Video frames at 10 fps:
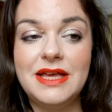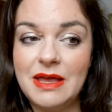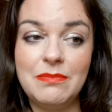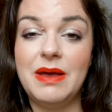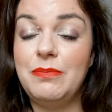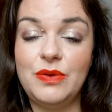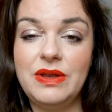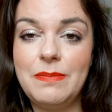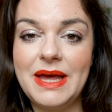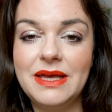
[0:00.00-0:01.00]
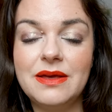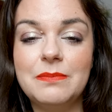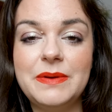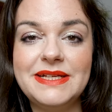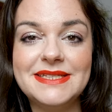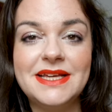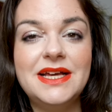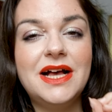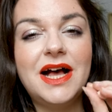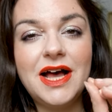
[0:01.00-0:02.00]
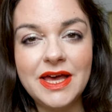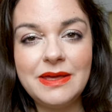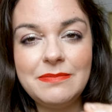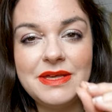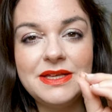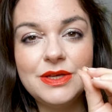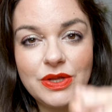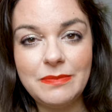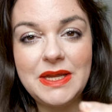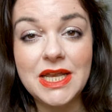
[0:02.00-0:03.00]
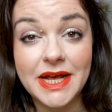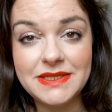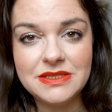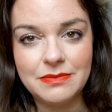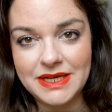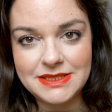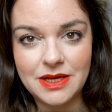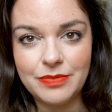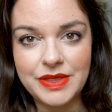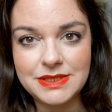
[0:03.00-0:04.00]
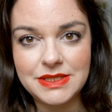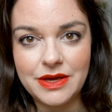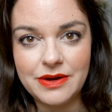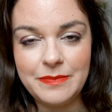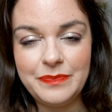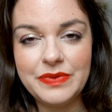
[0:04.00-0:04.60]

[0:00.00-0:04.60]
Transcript: in my beauty bank, but I'm going to be nice to myself this year.